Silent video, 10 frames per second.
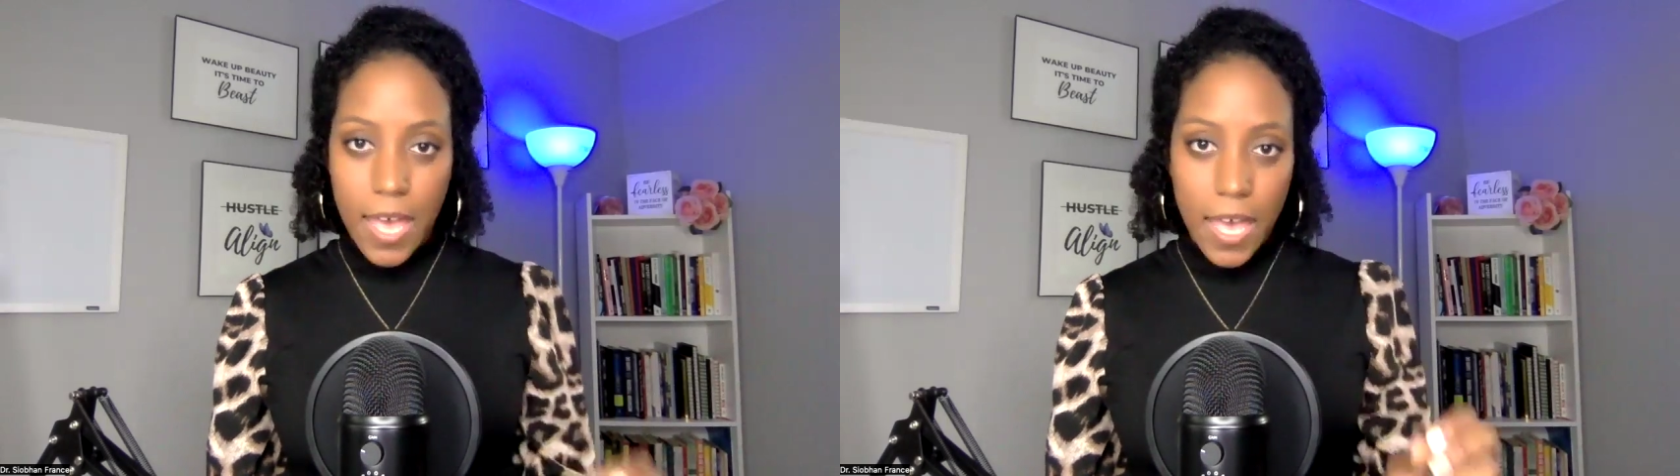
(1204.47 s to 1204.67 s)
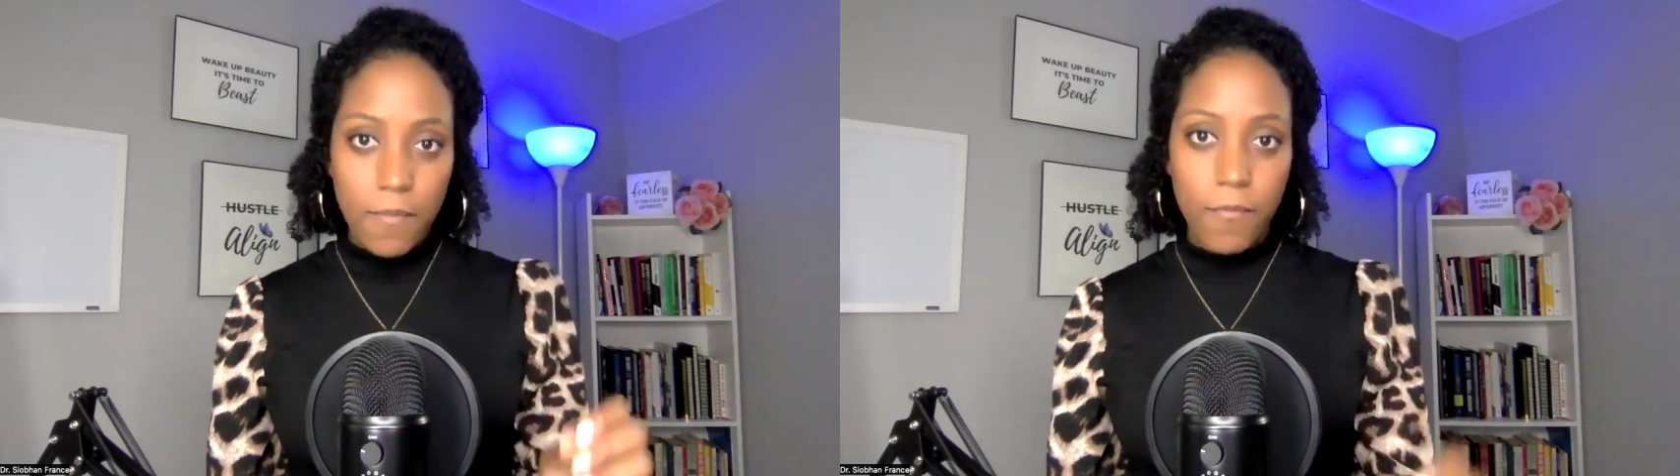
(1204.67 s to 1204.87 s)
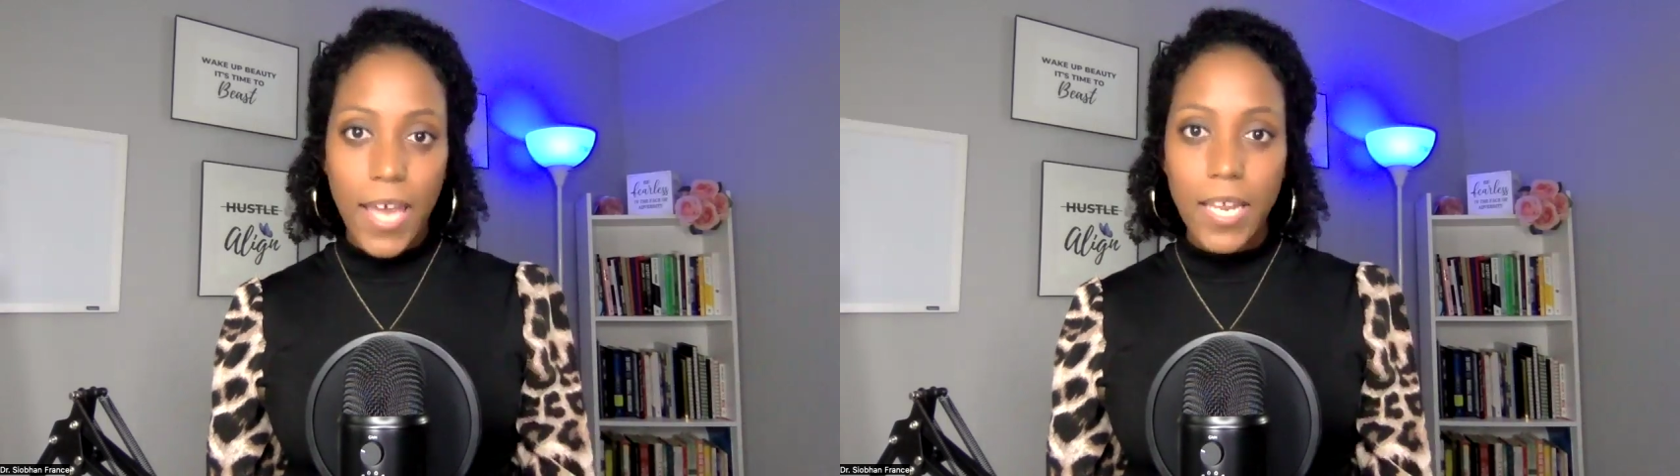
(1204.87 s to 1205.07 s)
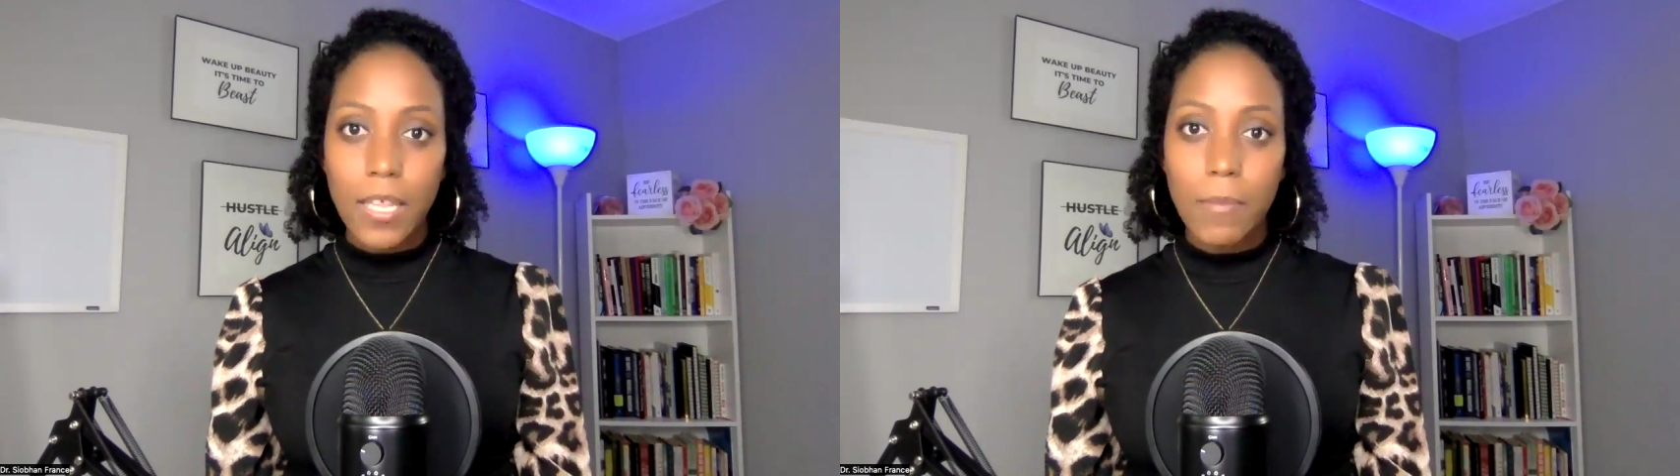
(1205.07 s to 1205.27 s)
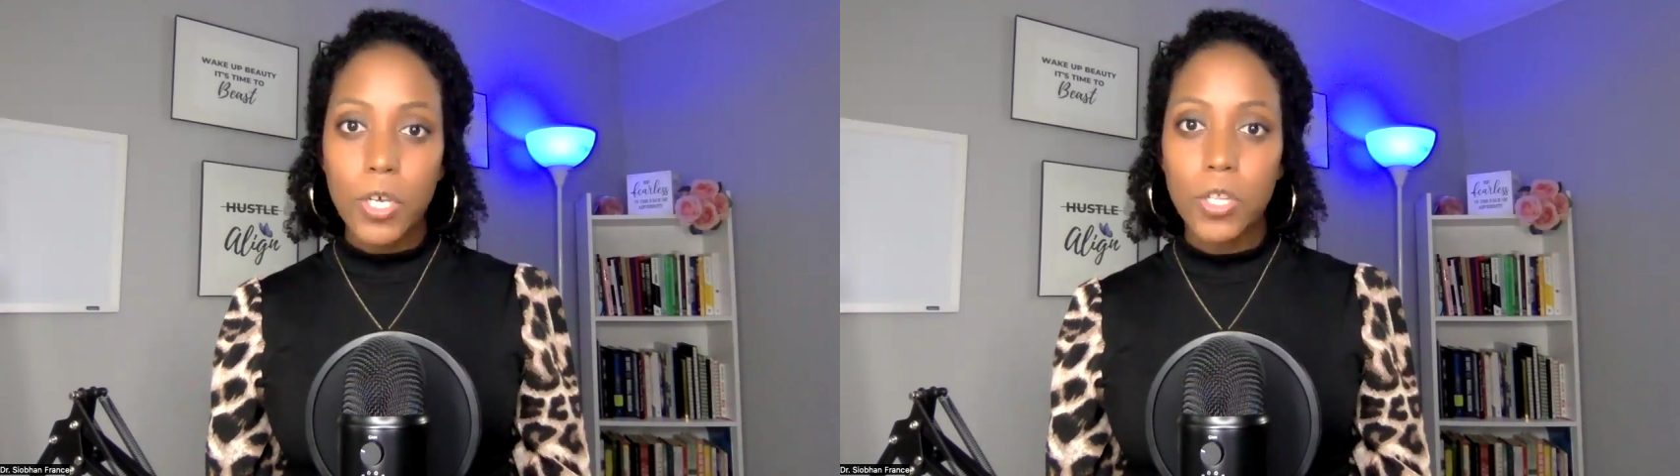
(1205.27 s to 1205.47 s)
Inviting
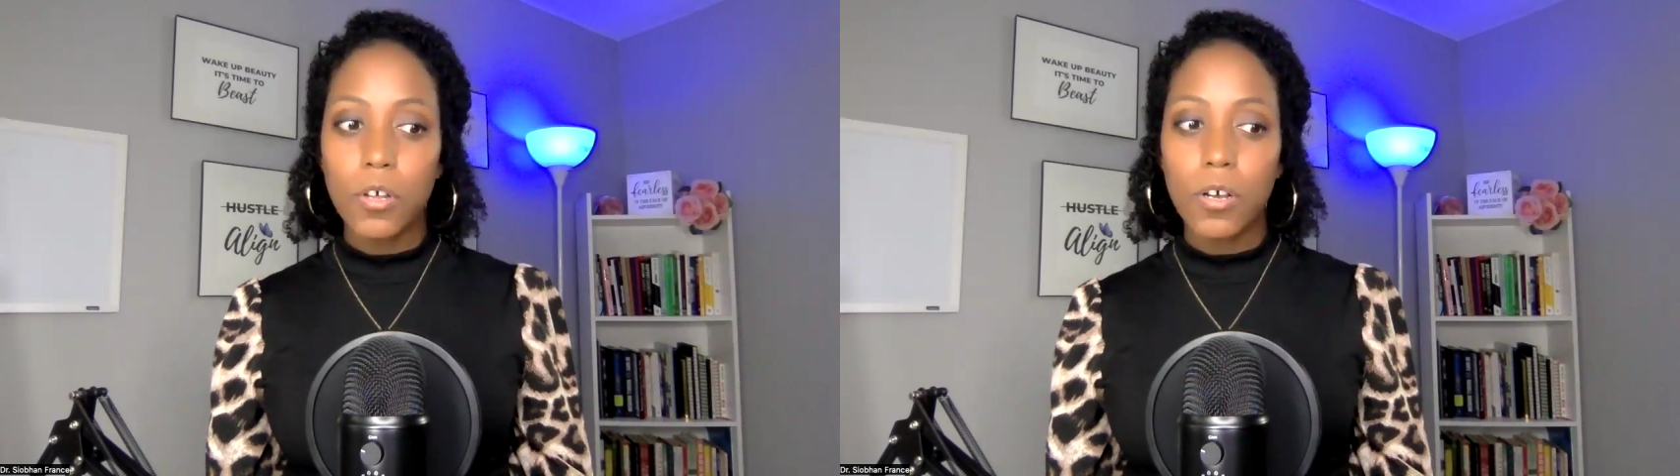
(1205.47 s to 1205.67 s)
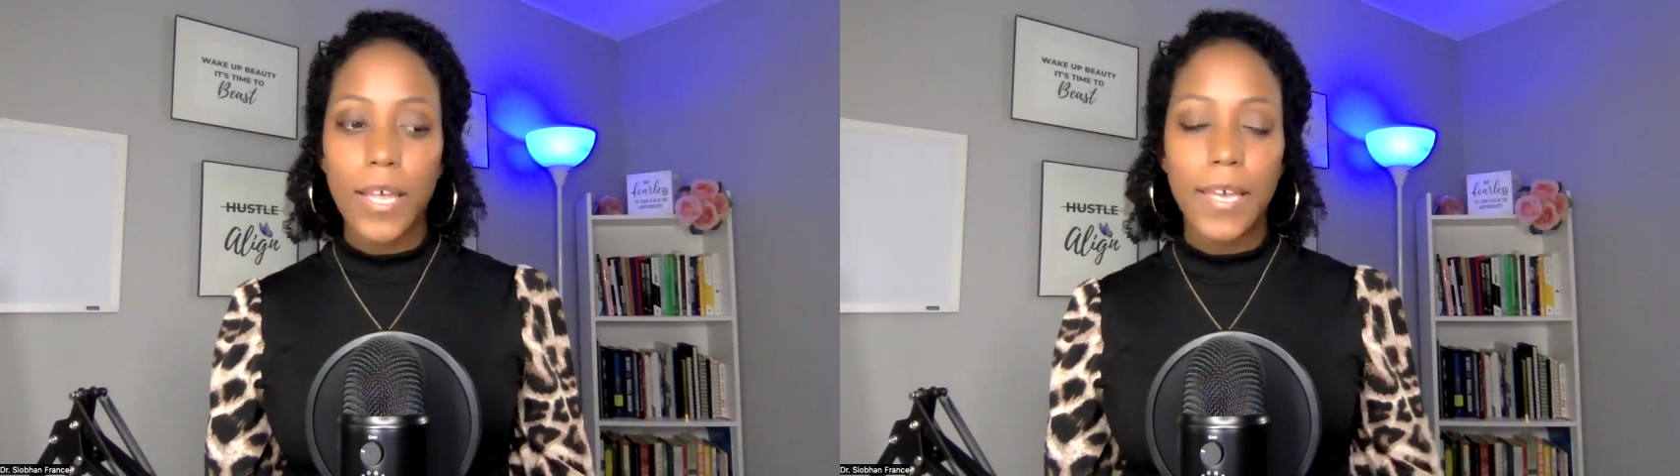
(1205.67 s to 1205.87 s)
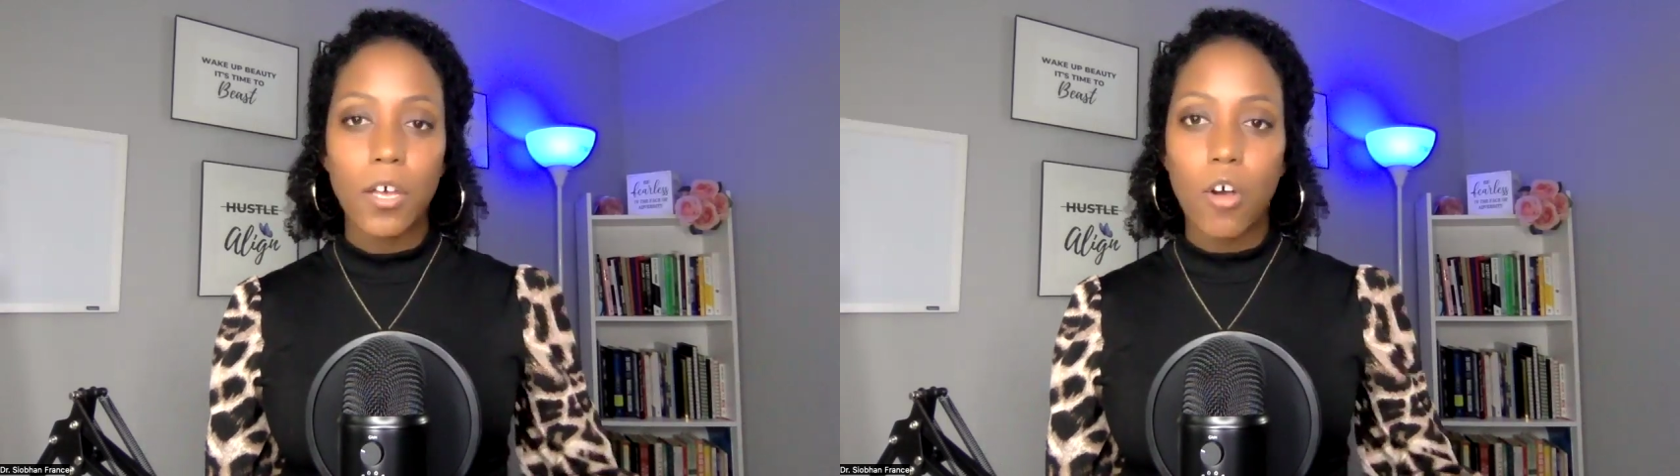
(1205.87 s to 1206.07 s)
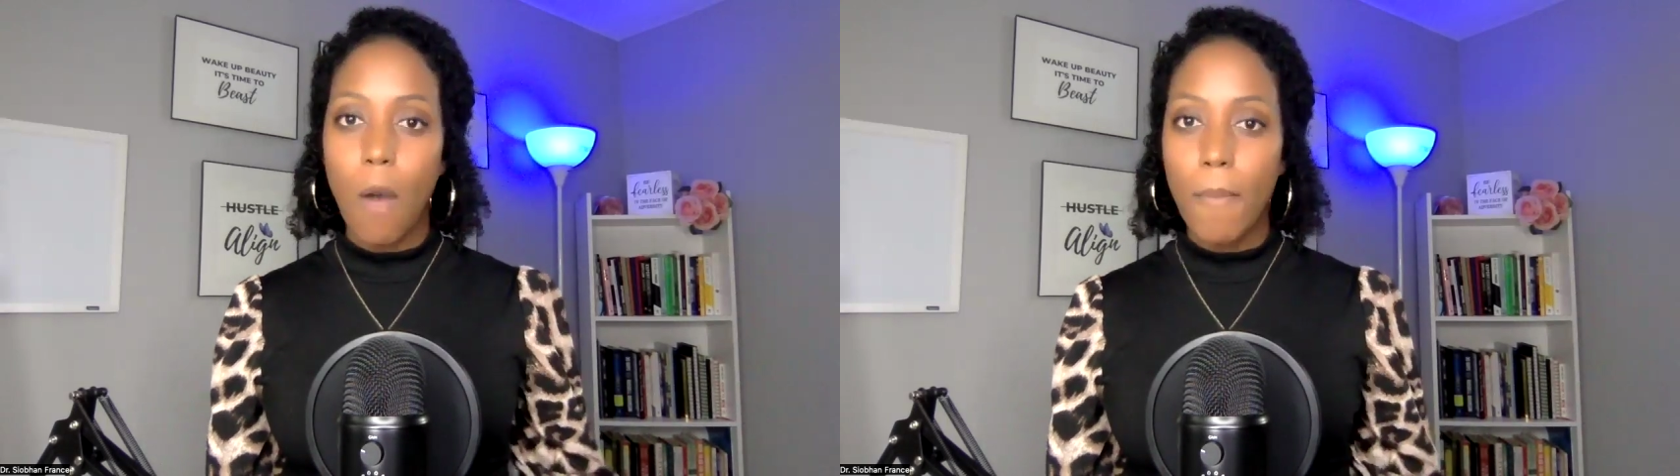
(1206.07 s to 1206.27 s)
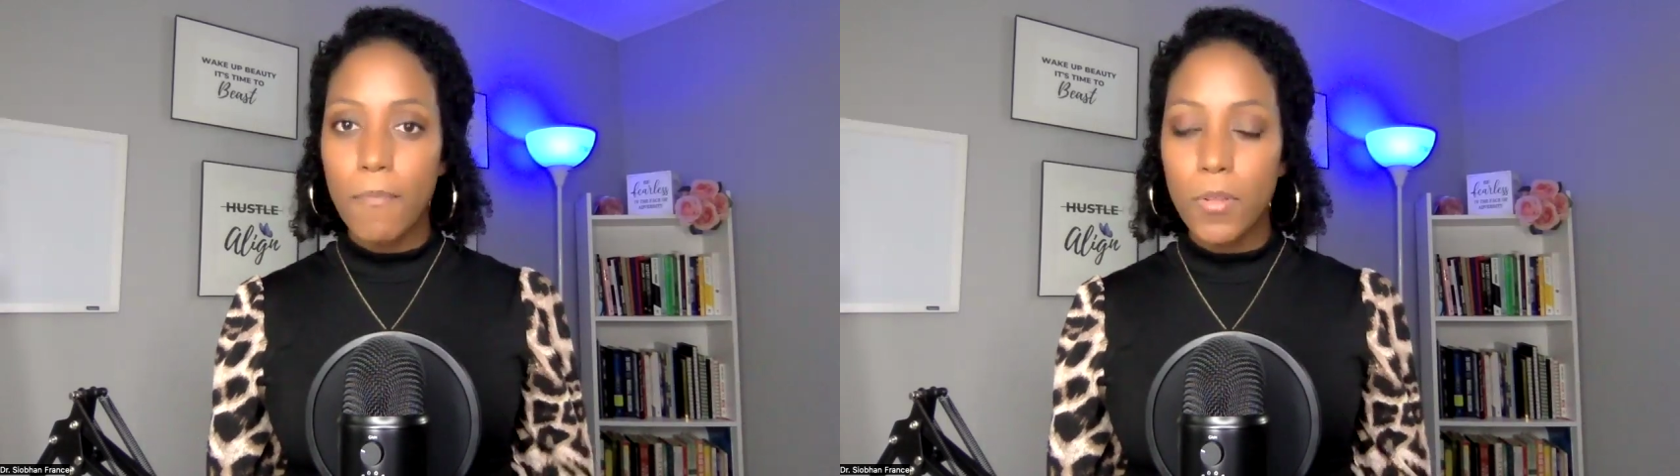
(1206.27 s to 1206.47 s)
them could look like comment